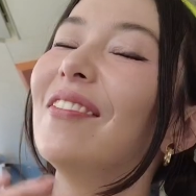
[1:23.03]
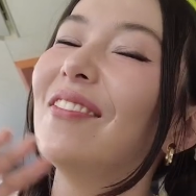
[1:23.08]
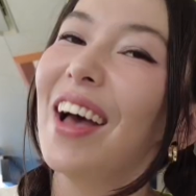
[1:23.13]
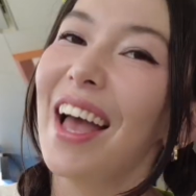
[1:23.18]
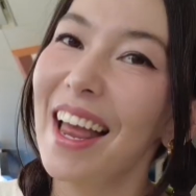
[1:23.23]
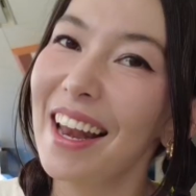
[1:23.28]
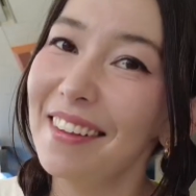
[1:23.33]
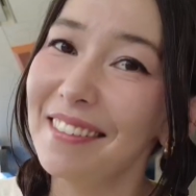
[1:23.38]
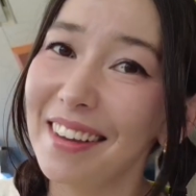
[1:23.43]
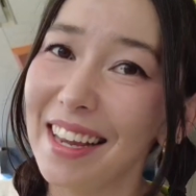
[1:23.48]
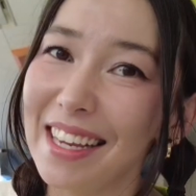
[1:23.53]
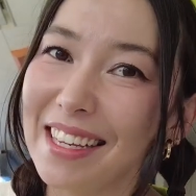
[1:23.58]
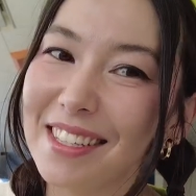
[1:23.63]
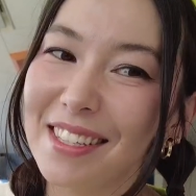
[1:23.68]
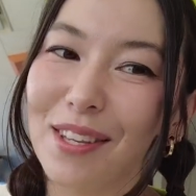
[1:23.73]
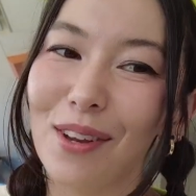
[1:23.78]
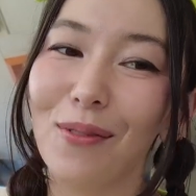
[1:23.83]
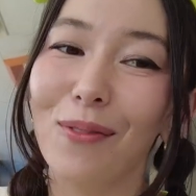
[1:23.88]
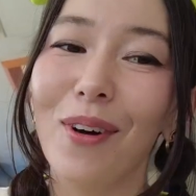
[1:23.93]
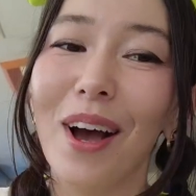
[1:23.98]
But
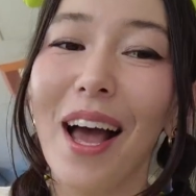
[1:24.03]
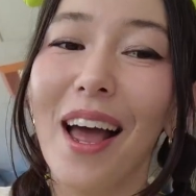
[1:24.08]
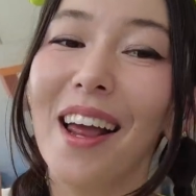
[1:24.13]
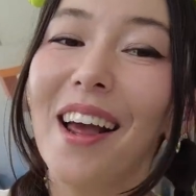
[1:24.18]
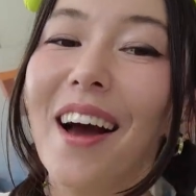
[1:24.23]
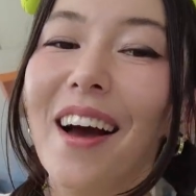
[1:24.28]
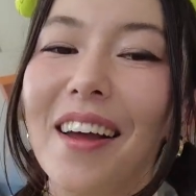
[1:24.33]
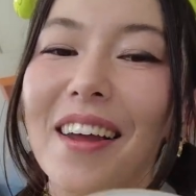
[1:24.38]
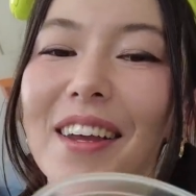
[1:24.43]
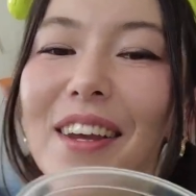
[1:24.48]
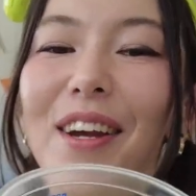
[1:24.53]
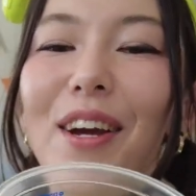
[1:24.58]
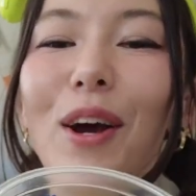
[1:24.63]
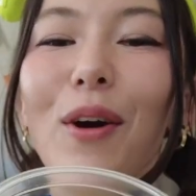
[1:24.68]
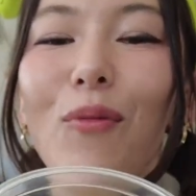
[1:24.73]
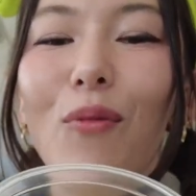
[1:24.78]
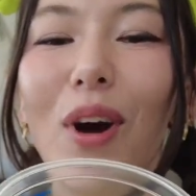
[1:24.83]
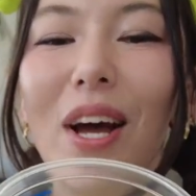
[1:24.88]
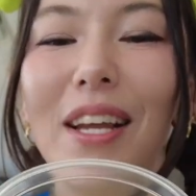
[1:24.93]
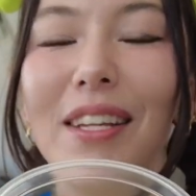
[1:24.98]
anyways, what I got
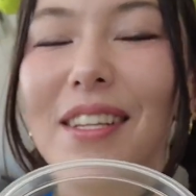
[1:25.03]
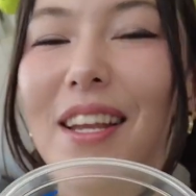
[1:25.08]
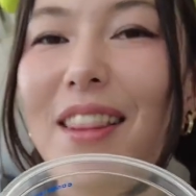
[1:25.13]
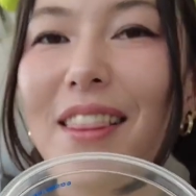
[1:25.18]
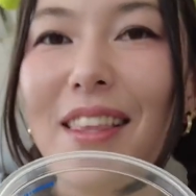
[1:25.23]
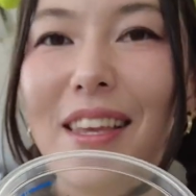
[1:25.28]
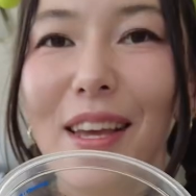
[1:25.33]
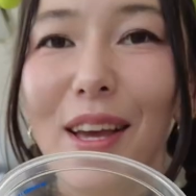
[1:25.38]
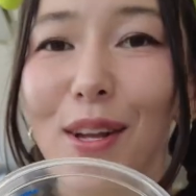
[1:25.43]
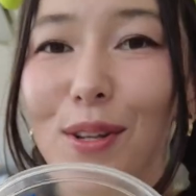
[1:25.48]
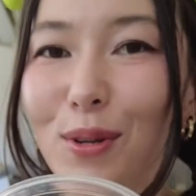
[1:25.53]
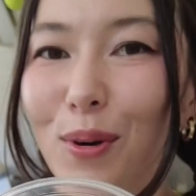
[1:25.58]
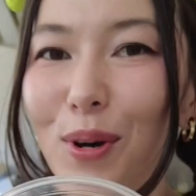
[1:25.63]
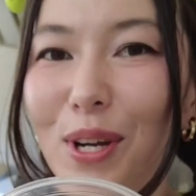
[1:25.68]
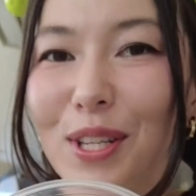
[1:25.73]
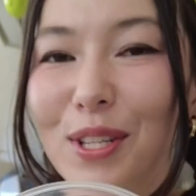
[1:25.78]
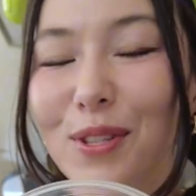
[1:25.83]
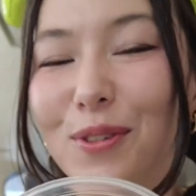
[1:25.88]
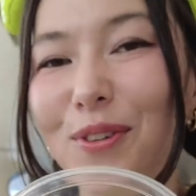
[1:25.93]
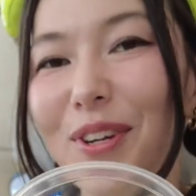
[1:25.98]
here was the
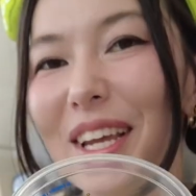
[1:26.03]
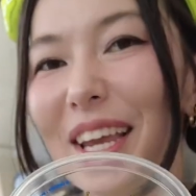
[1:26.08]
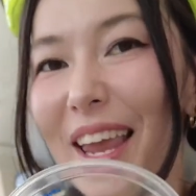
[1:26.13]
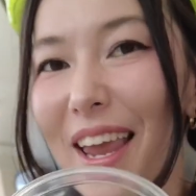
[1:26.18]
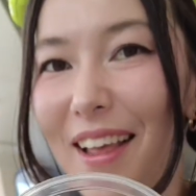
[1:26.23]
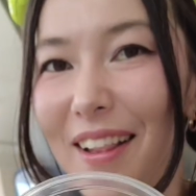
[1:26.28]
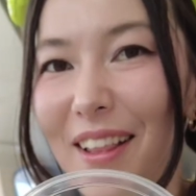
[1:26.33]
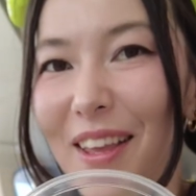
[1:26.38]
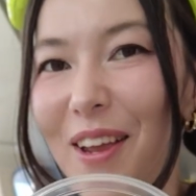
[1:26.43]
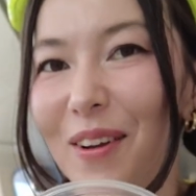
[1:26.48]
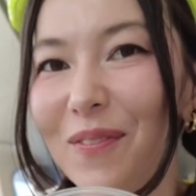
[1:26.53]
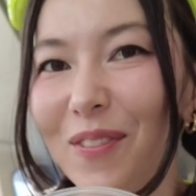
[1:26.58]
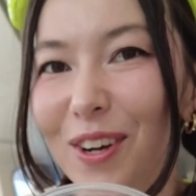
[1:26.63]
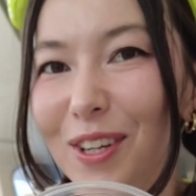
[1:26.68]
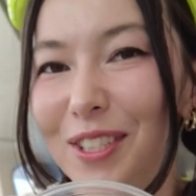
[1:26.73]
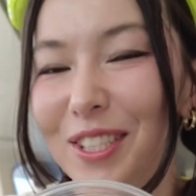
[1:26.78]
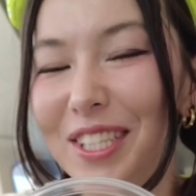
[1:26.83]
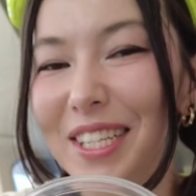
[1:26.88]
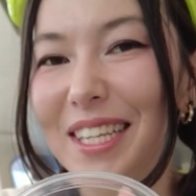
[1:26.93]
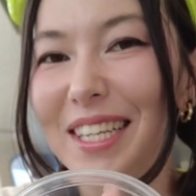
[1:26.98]
Toy Story Alien
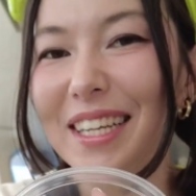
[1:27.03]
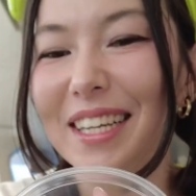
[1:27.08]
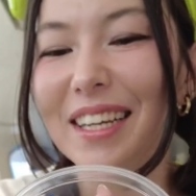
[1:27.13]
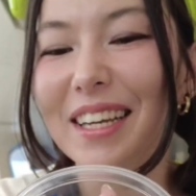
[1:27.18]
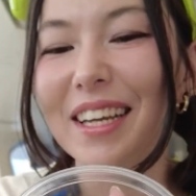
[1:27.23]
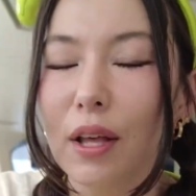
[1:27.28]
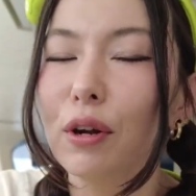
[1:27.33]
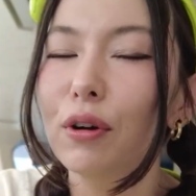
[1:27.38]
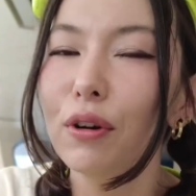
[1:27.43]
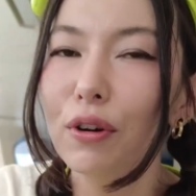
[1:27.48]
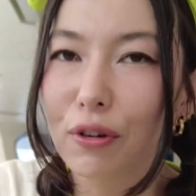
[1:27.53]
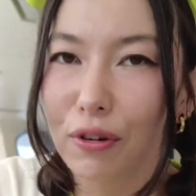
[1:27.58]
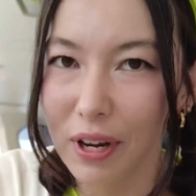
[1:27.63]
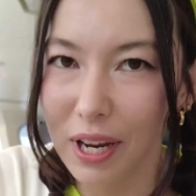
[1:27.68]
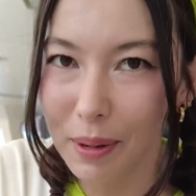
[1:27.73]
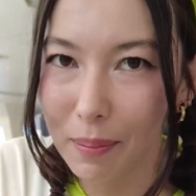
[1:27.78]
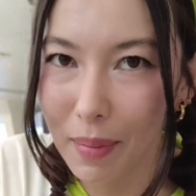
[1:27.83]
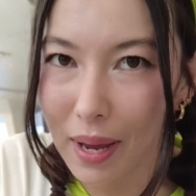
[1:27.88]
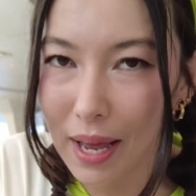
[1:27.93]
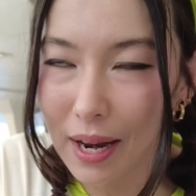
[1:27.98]
Mochi. Little
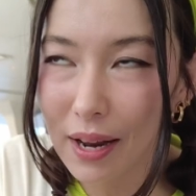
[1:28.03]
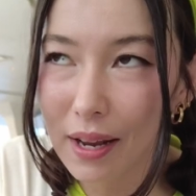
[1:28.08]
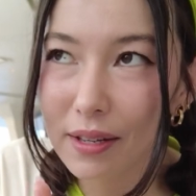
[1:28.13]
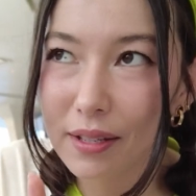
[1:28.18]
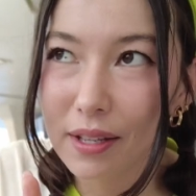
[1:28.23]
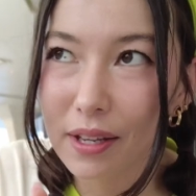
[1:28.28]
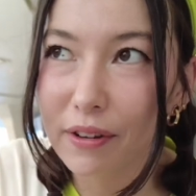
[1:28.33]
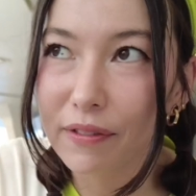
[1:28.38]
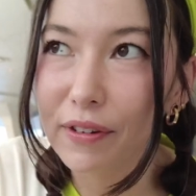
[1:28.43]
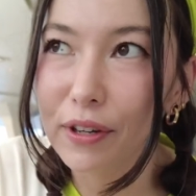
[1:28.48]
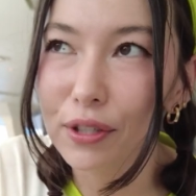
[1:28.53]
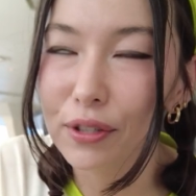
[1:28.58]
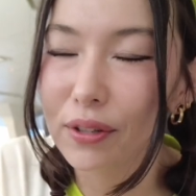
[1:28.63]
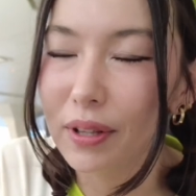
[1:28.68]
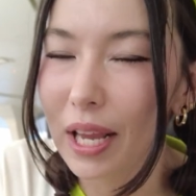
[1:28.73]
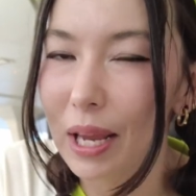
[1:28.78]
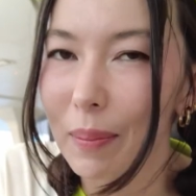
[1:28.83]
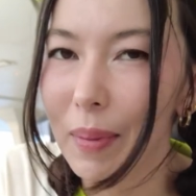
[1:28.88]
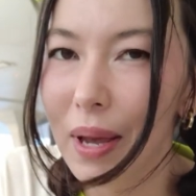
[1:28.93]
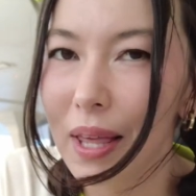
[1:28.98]
Green Men is the
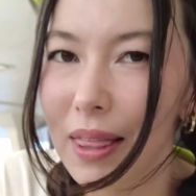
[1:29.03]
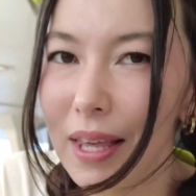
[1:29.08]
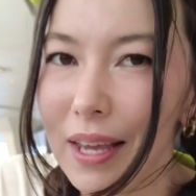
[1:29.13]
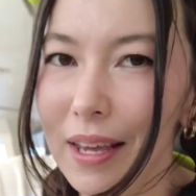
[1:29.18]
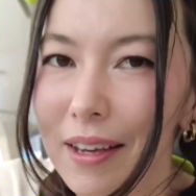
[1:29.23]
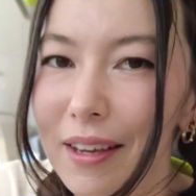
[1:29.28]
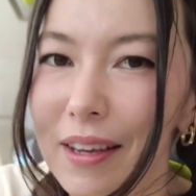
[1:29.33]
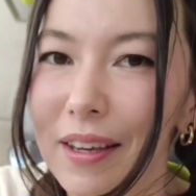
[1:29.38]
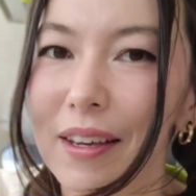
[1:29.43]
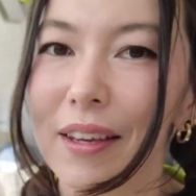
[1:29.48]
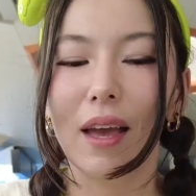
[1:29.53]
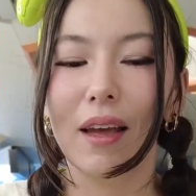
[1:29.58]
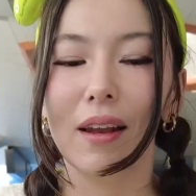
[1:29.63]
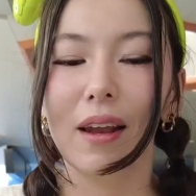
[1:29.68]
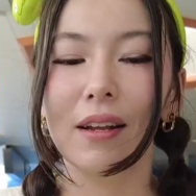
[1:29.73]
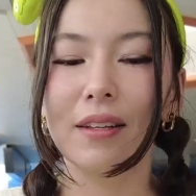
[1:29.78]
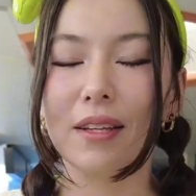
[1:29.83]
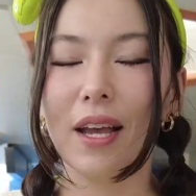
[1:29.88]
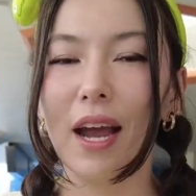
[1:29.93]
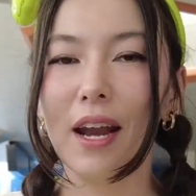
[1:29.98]
official name, I think, and
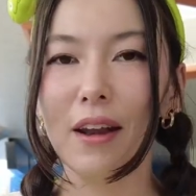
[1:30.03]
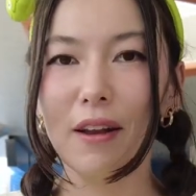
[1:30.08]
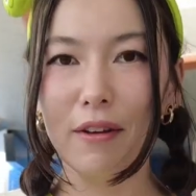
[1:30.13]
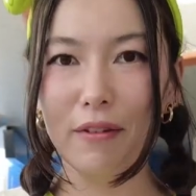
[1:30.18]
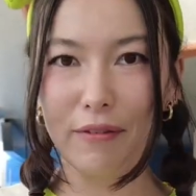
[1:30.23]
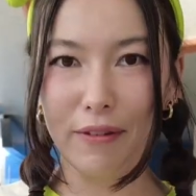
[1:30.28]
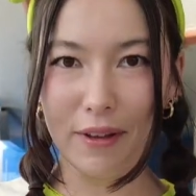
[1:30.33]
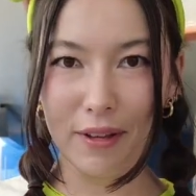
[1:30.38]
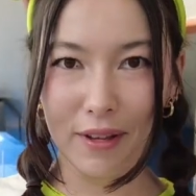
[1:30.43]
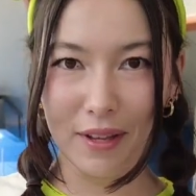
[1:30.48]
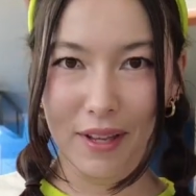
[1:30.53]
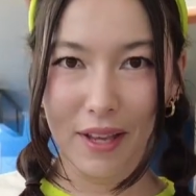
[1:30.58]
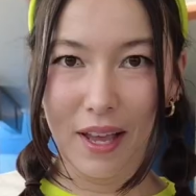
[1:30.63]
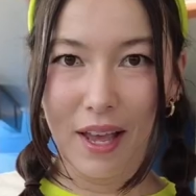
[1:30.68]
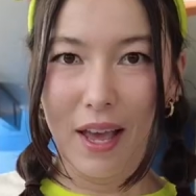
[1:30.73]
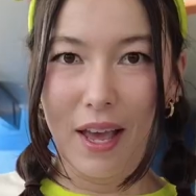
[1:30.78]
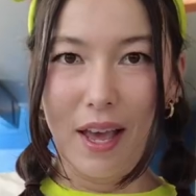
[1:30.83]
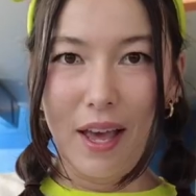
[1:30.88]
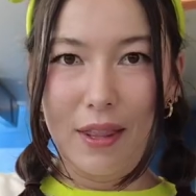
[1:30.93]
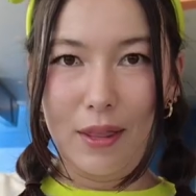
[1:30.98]
it's kind of
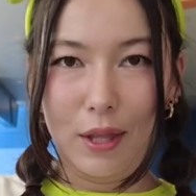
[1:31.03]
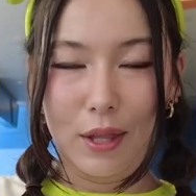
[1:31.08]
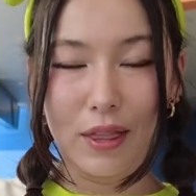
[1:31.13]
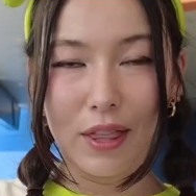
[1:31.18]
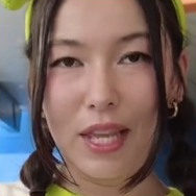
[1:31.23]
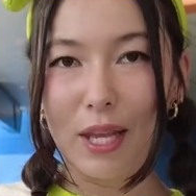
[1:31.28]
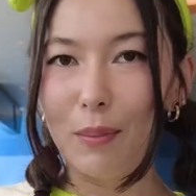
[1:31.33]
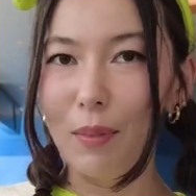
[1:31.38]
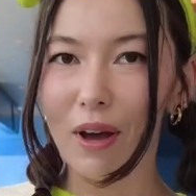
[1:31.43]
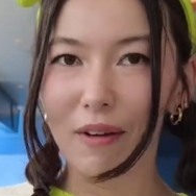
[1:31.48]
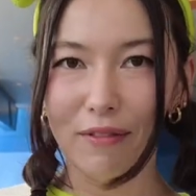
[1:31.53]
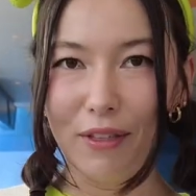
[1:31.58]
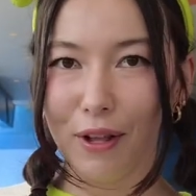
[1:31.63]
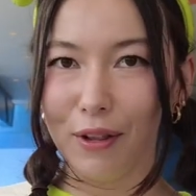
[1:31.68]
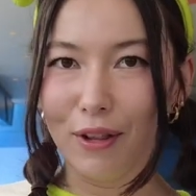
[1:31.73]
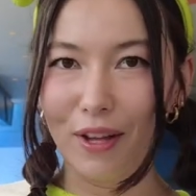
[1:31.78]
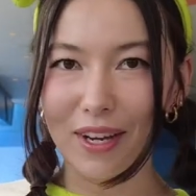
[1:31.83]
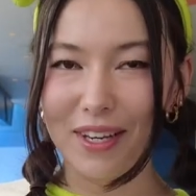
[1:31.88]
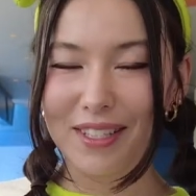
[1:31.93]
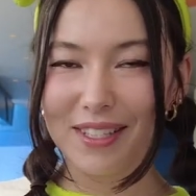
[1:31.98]
the theme of
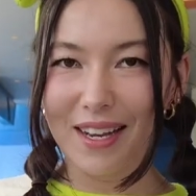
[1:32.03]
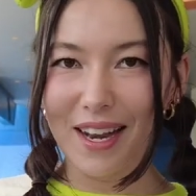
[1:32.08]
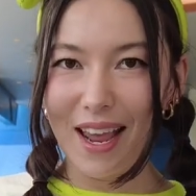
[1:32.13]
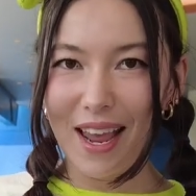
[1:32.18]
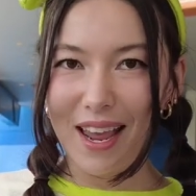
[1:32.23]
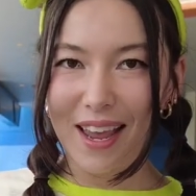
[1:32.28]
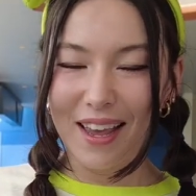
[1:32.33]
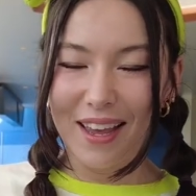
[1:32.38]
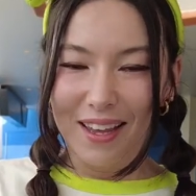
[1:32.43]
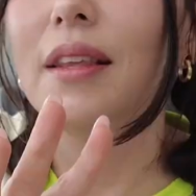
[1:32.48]
the look today.